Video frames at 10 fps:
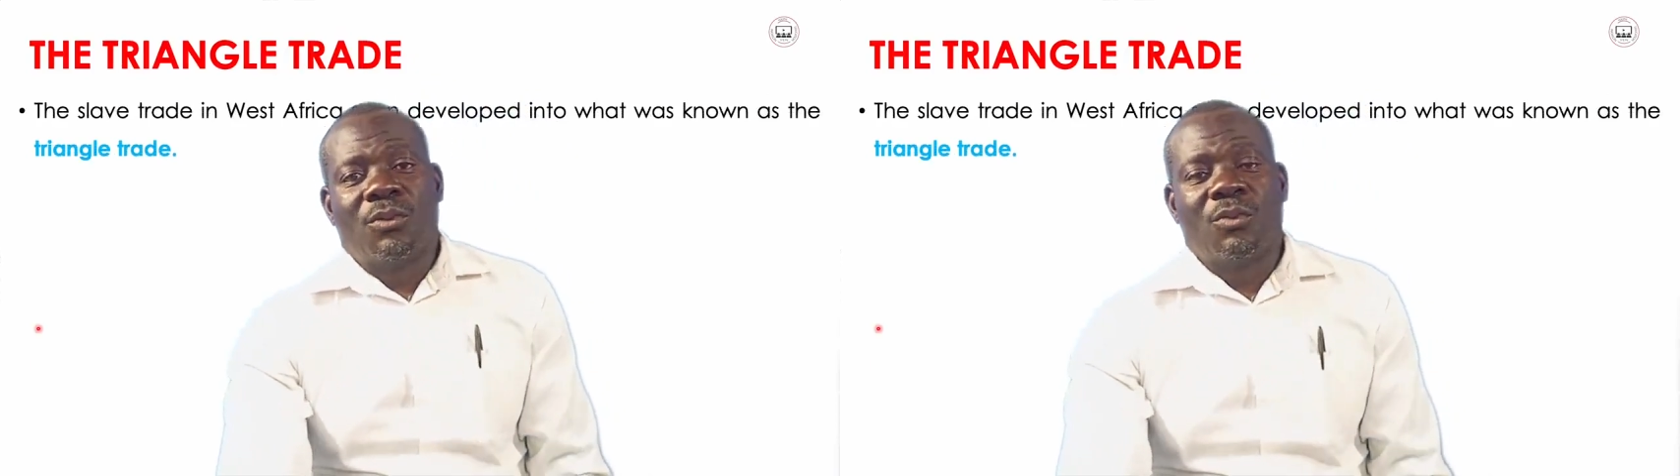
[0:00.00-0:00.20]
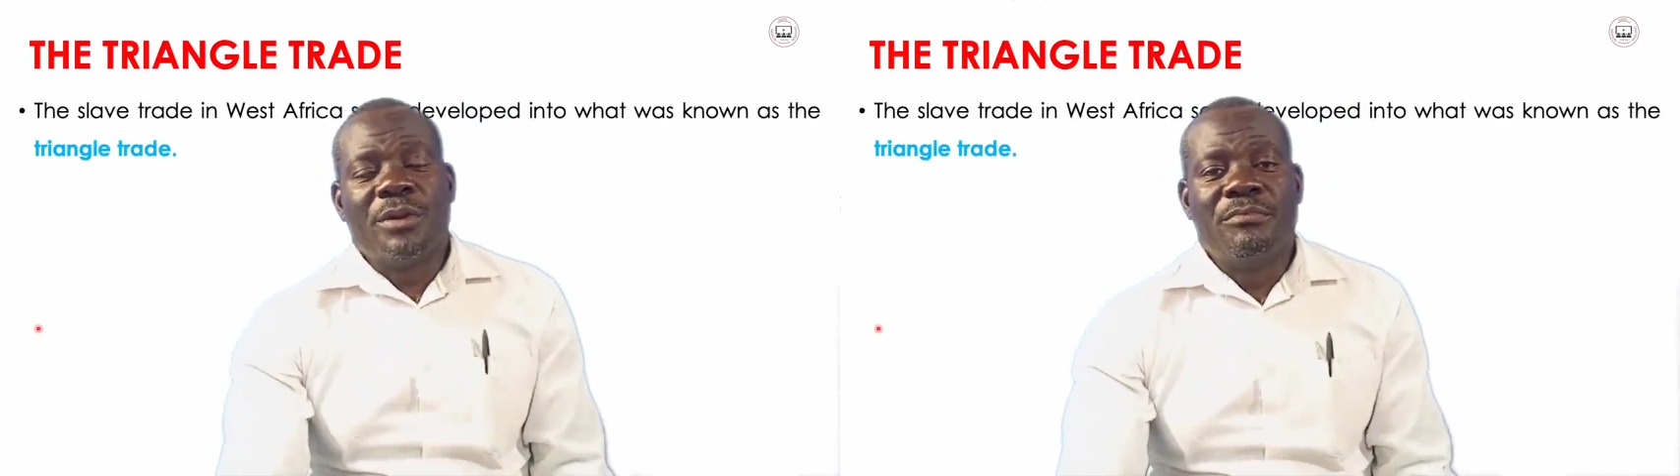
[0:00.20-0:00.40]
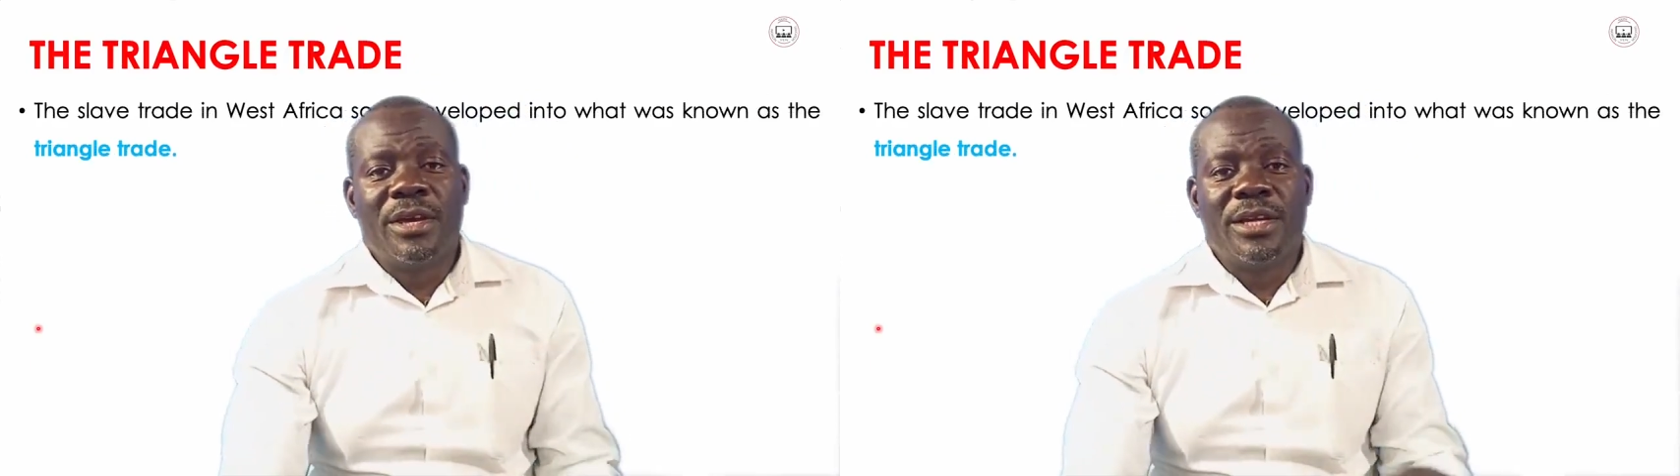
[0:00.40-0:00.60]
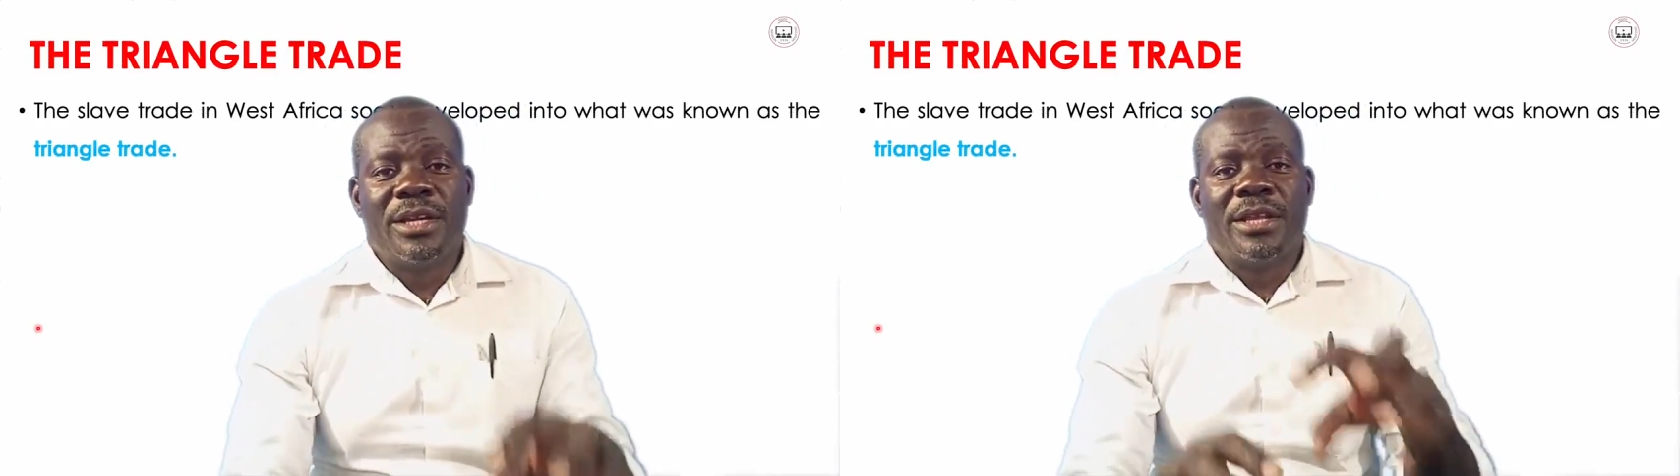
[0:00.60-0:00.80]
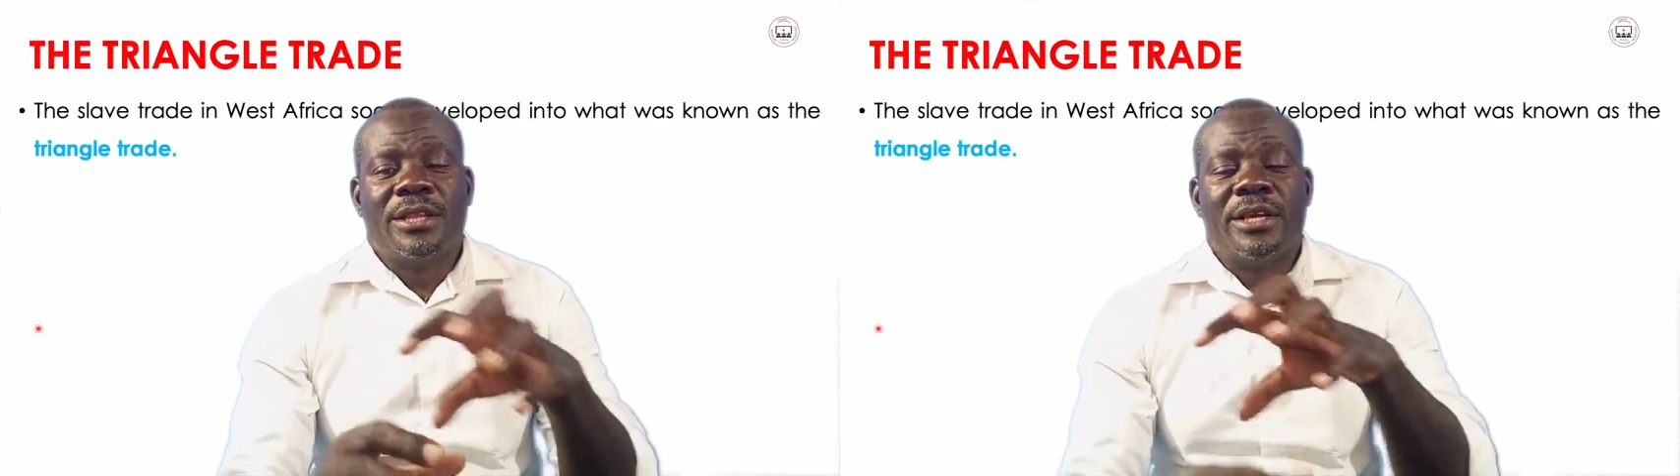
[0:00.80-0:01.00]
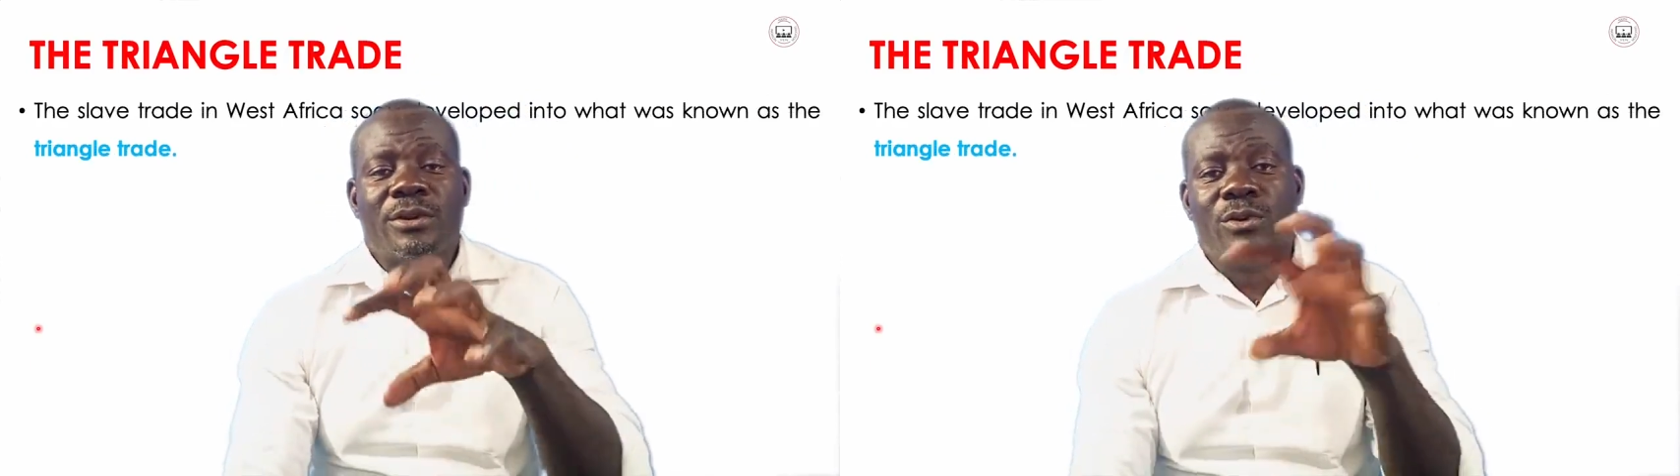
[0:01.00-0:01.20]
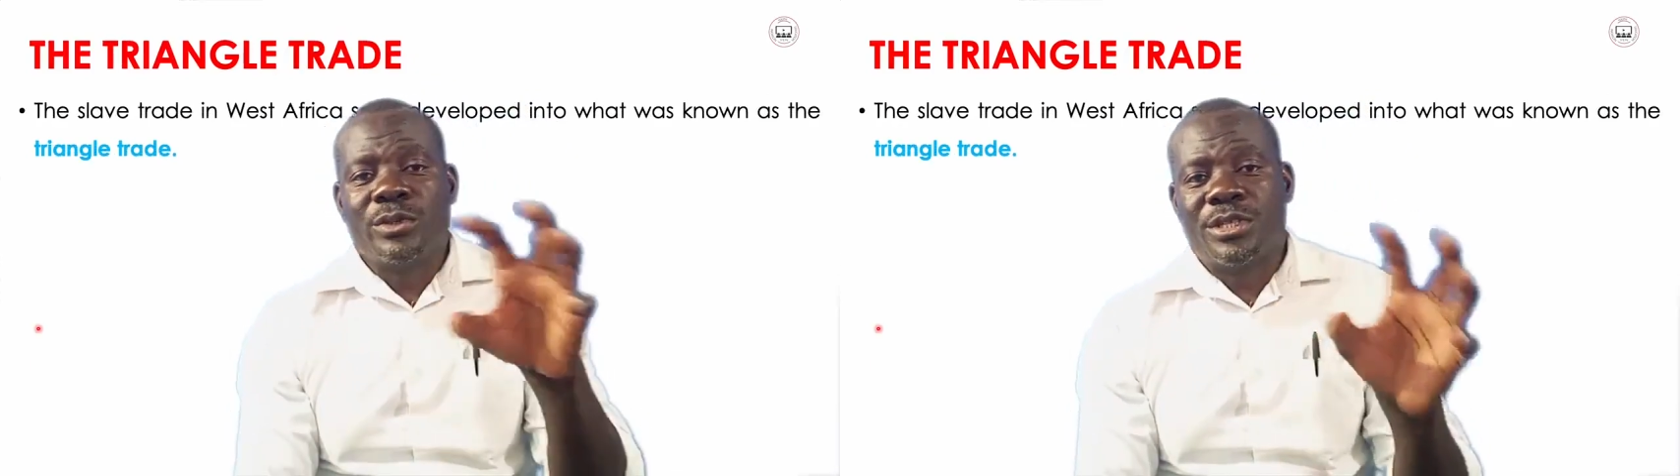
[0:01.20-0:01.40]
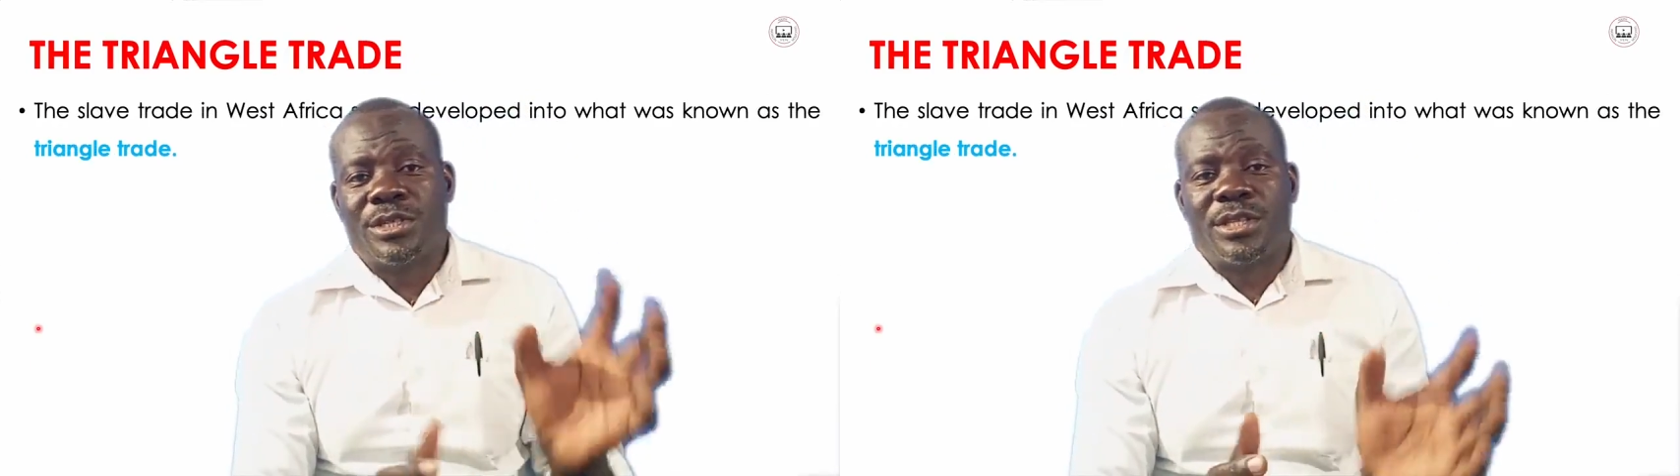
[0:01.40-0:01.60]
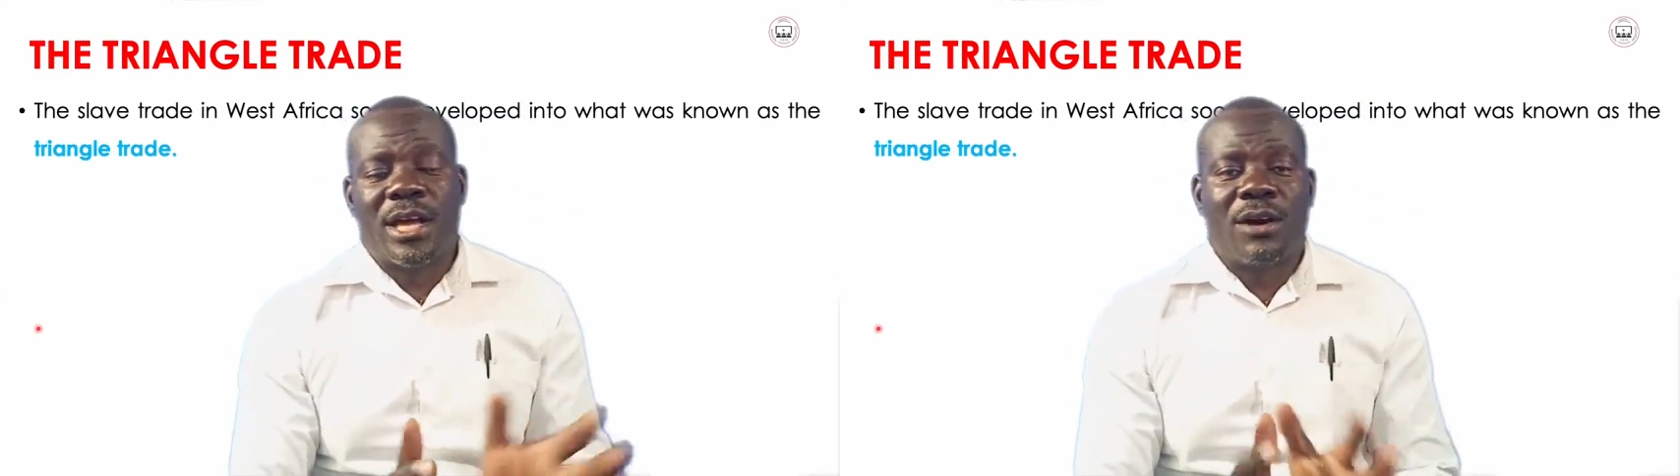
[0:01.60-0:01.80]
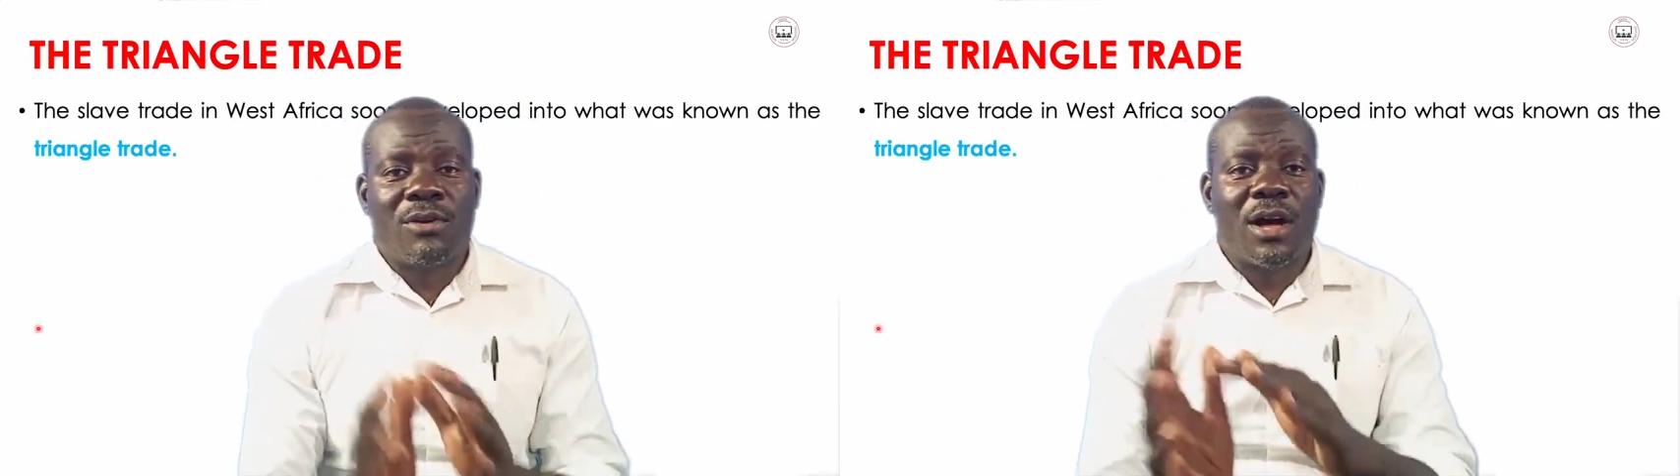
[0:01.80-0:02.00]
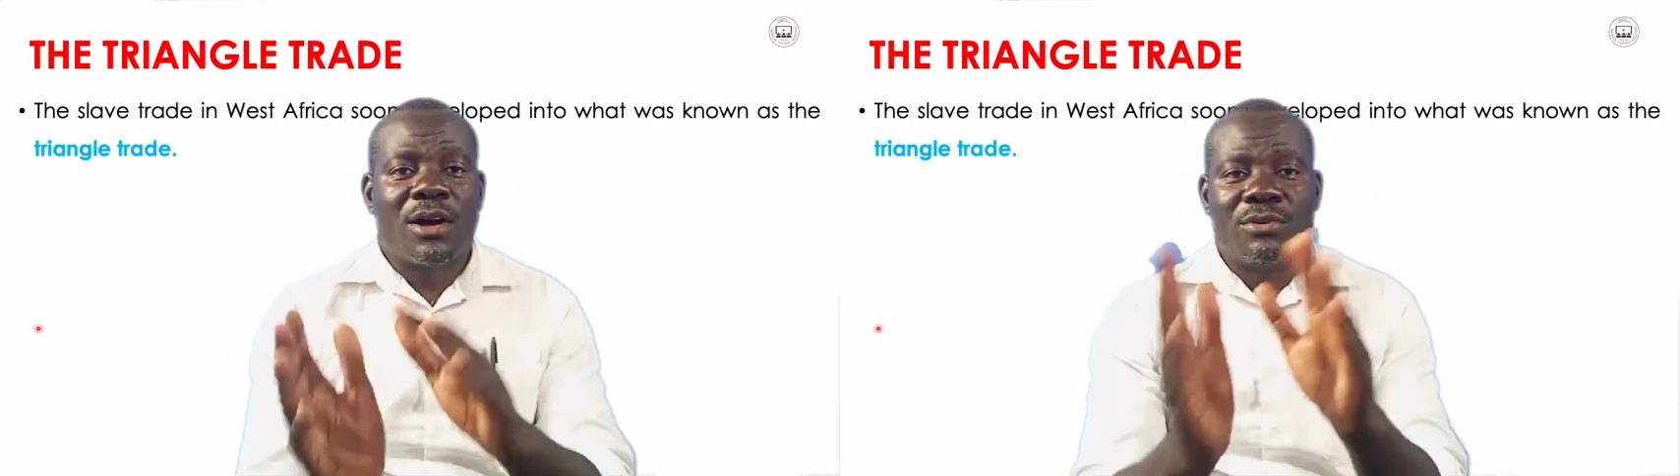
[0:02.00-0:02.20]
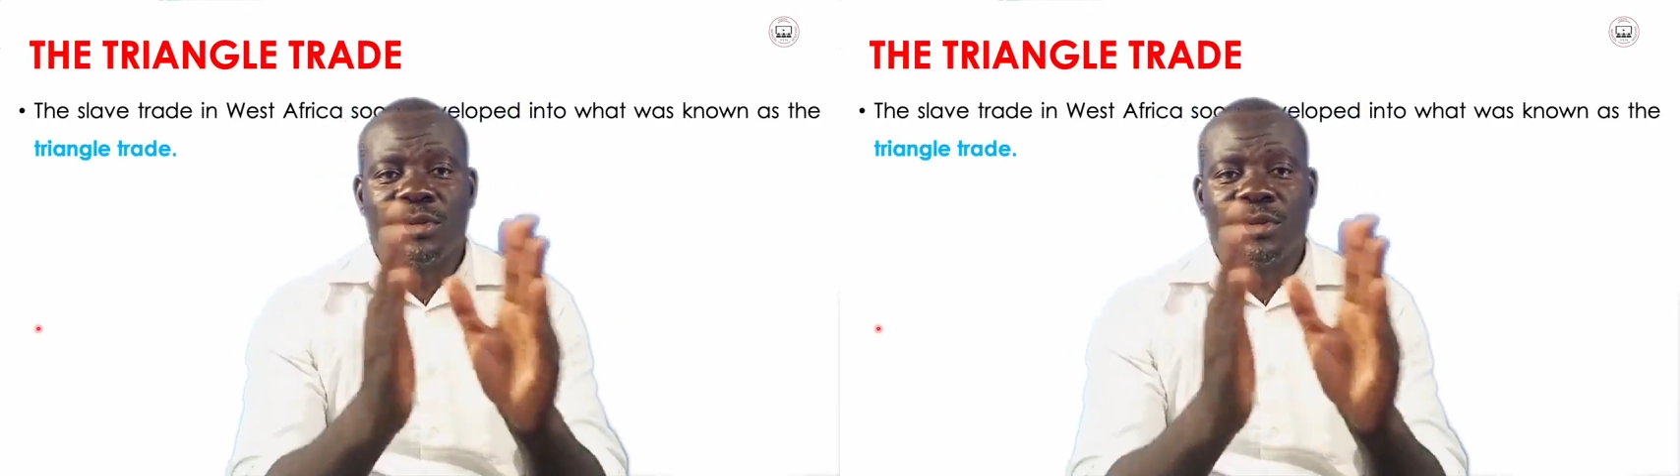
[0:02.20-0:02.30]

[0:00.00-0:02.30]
we mean the roots now how